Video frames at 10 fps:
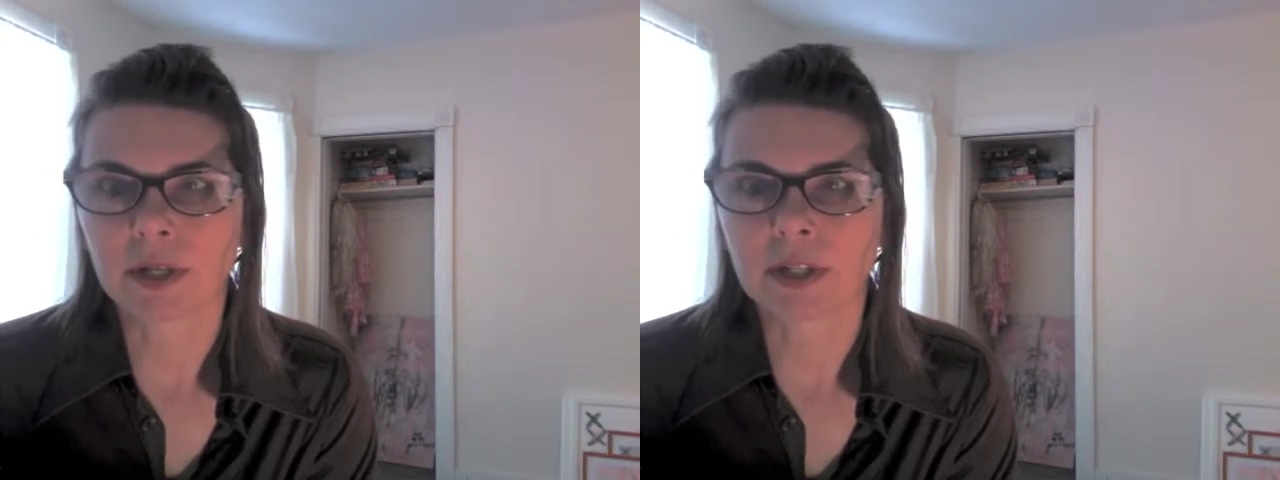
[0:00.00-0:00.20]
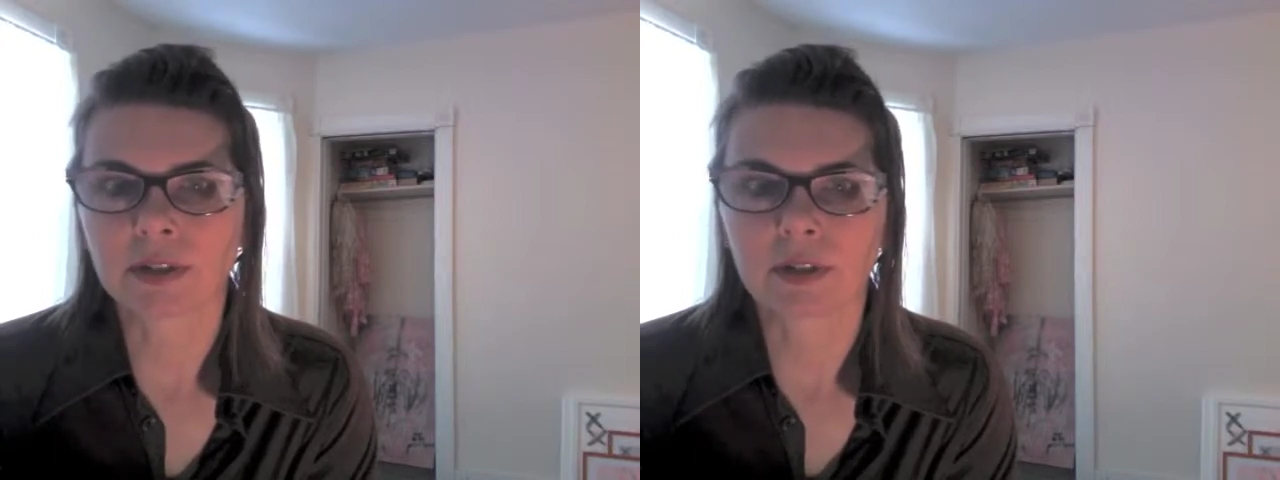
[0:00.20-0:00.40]

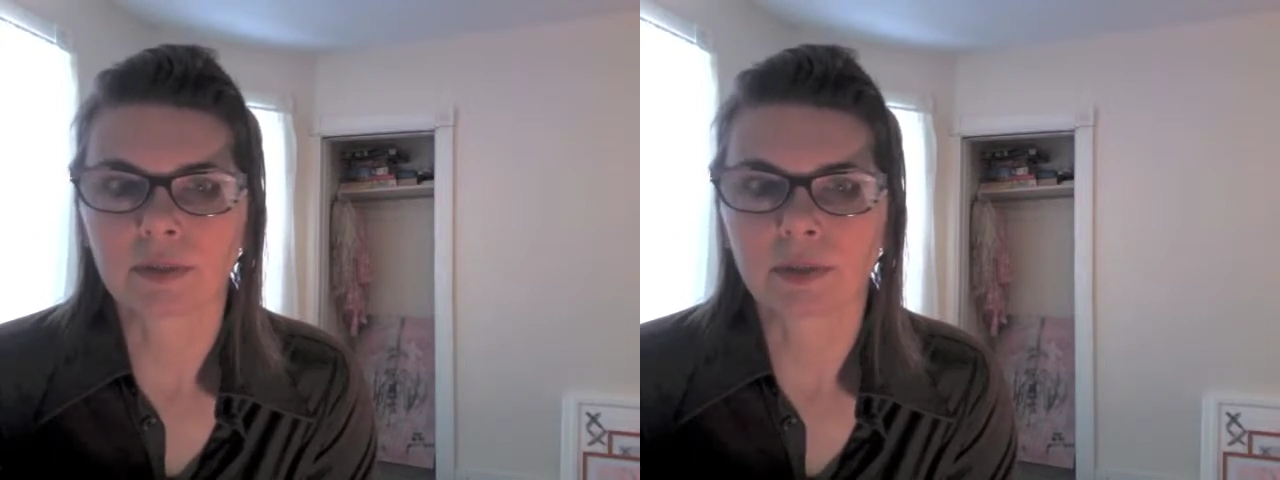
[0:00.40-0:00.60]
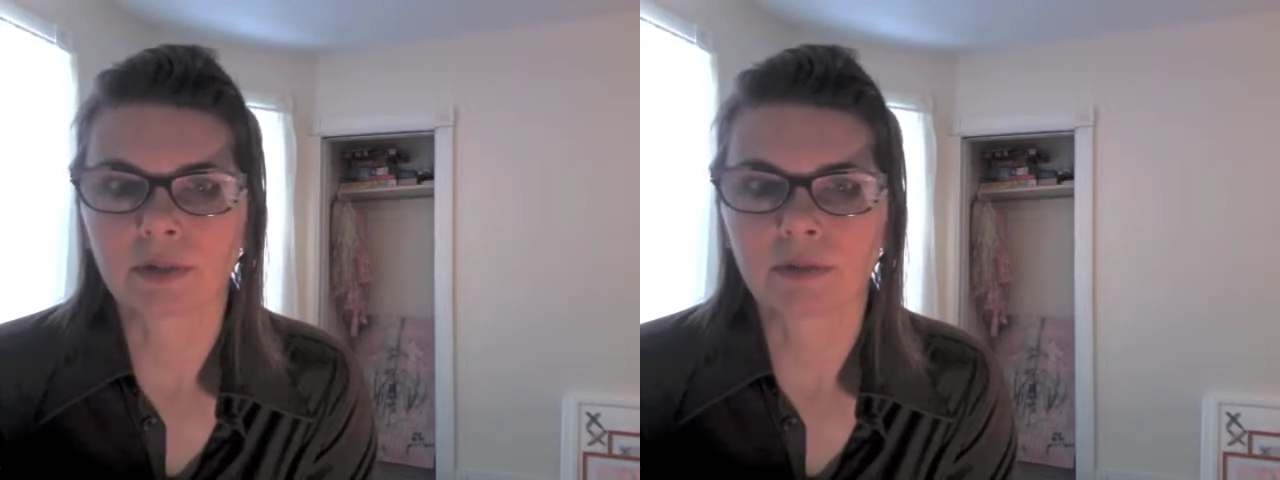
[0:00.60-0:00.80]
in
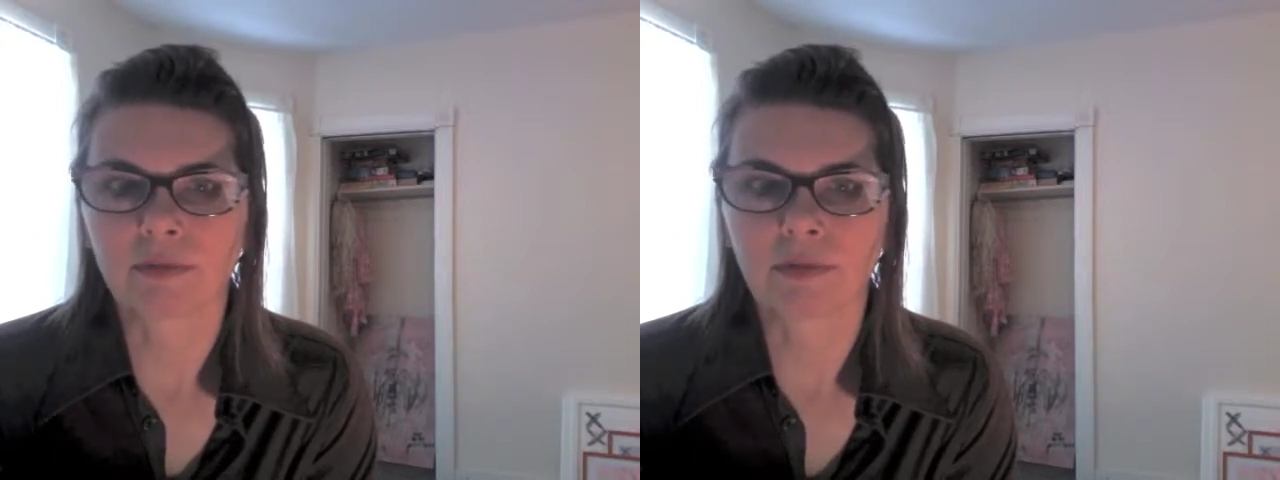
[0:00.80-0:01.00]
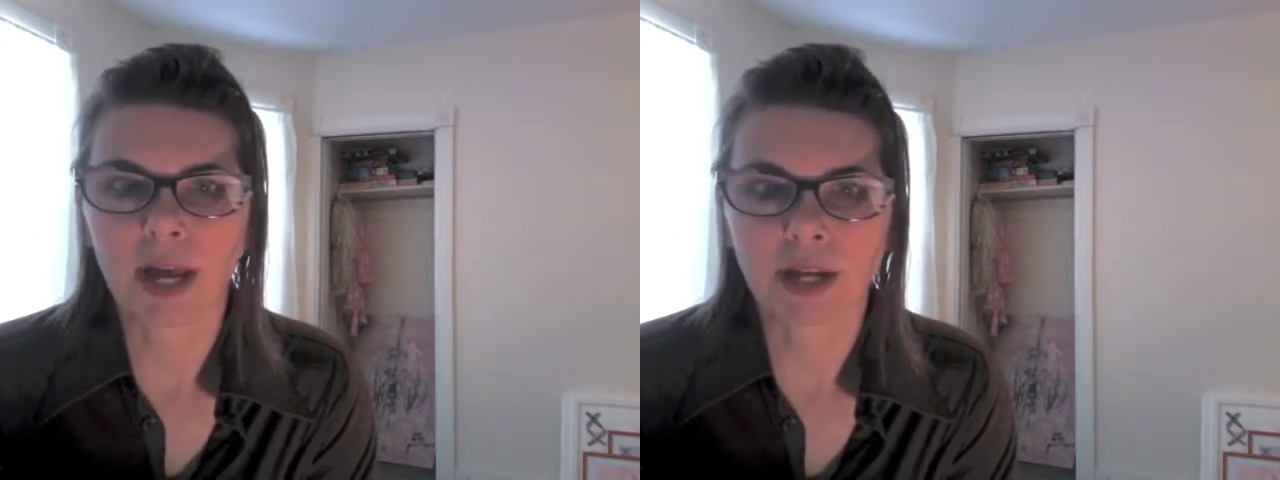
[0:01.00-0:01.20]
terms of
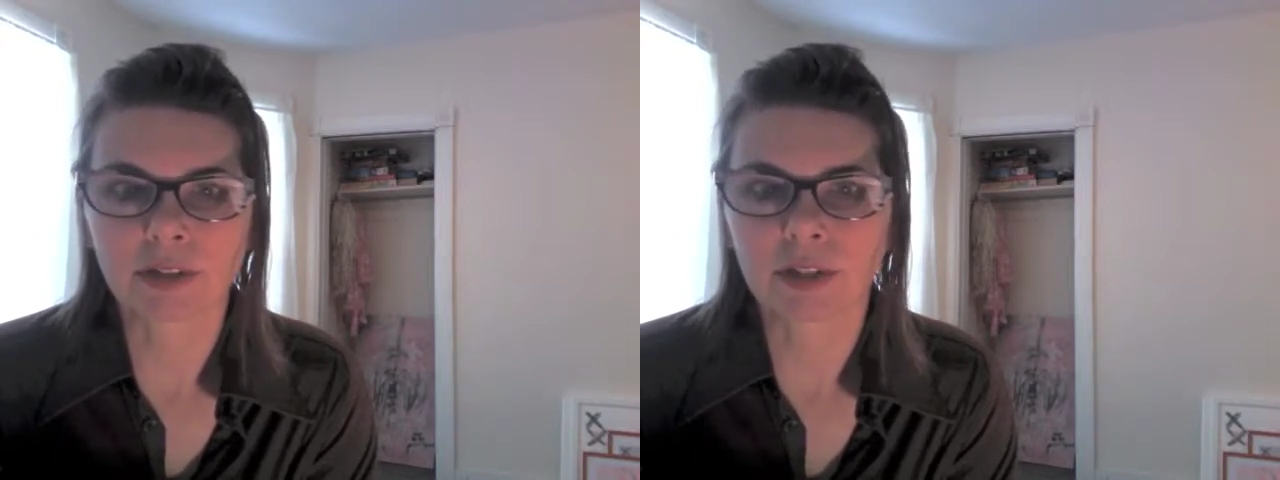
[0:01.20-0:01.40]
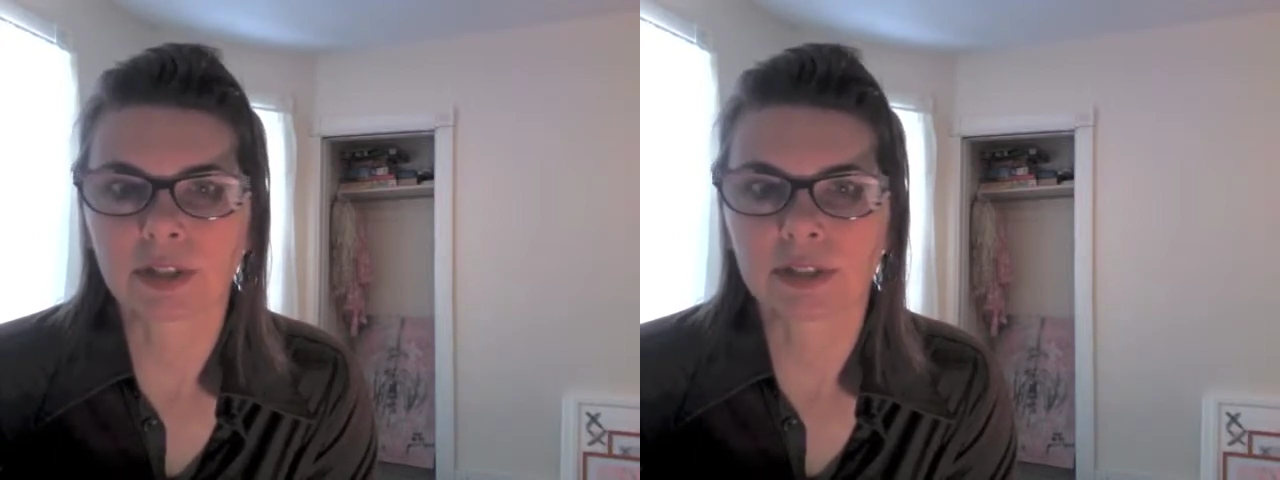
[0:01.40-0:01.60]

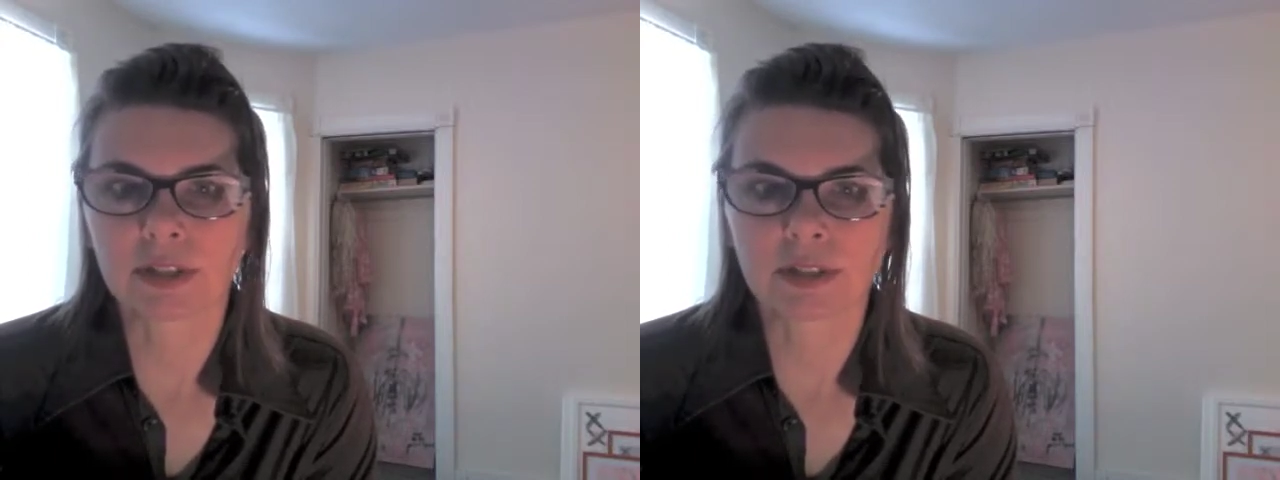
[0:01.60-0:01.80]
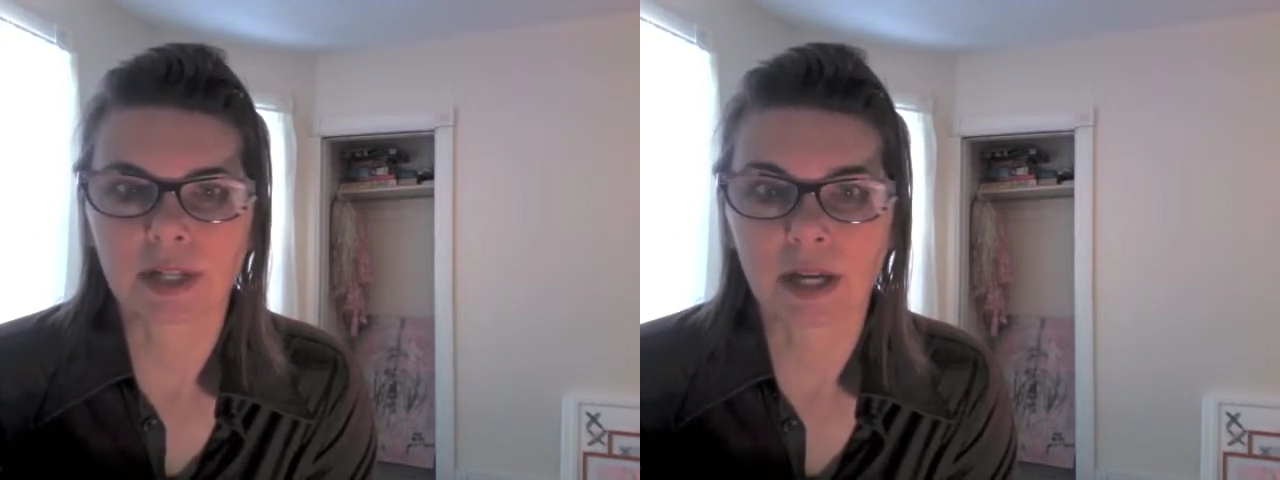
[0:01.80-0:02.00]
fashion,
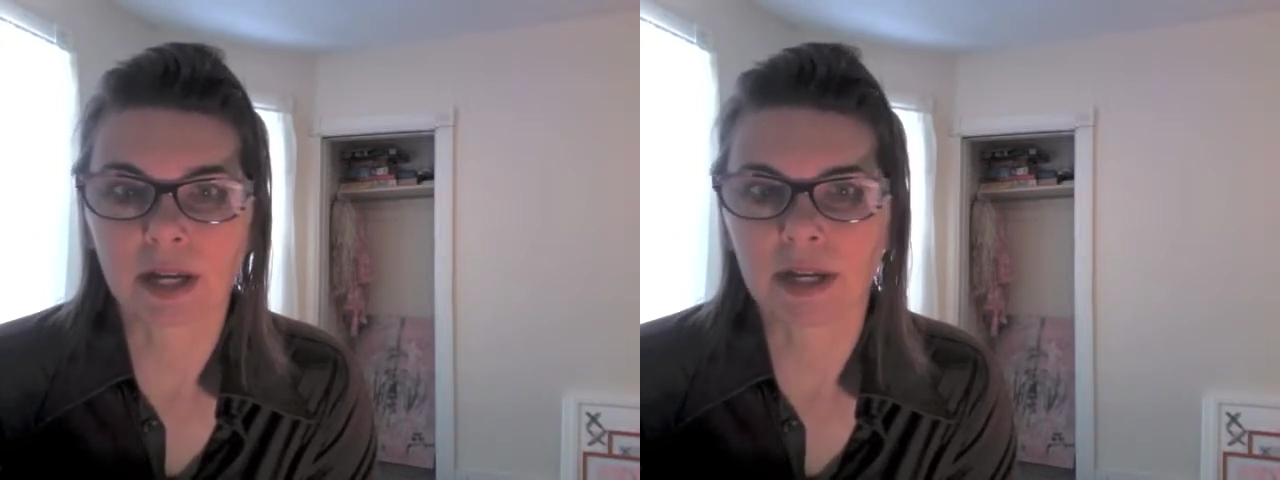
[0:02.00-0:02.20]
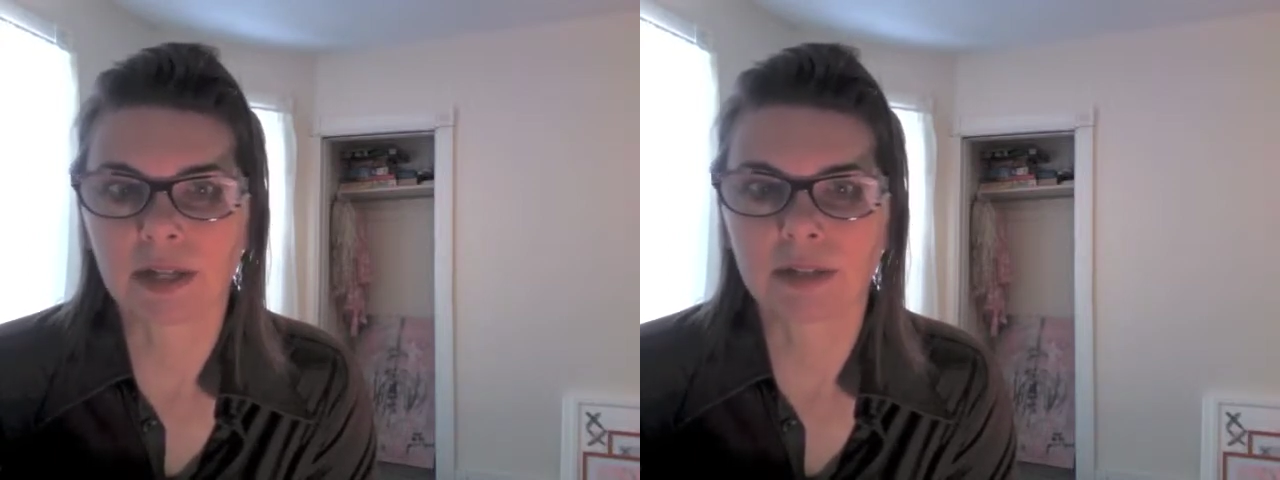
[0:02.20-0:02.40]

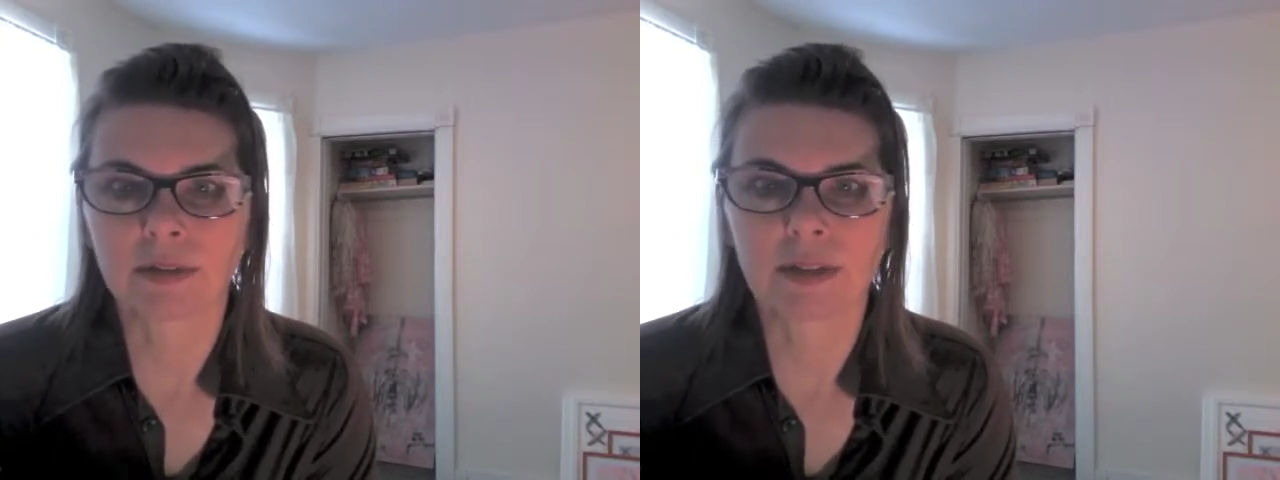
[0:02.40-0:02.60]
design,